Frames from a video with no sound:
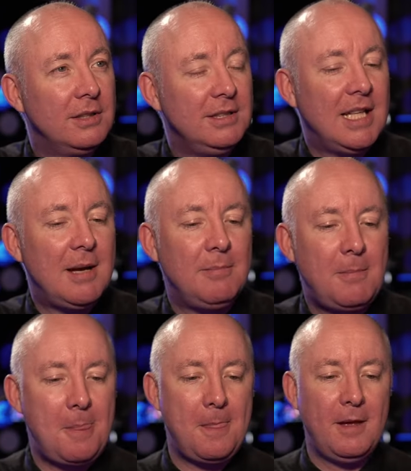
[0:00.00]
Yep.
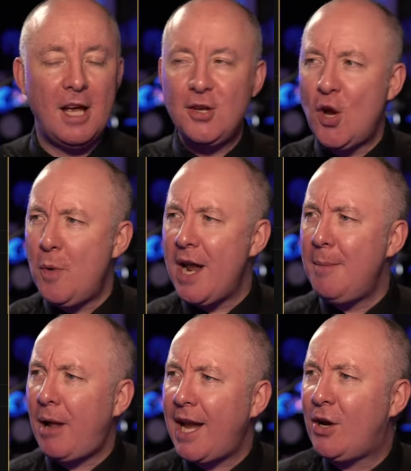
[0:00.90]
And you went
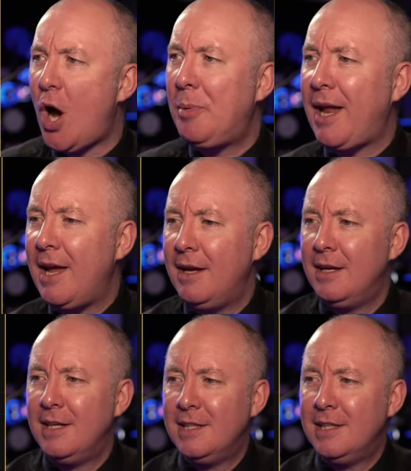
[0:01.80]
and bloody copied it.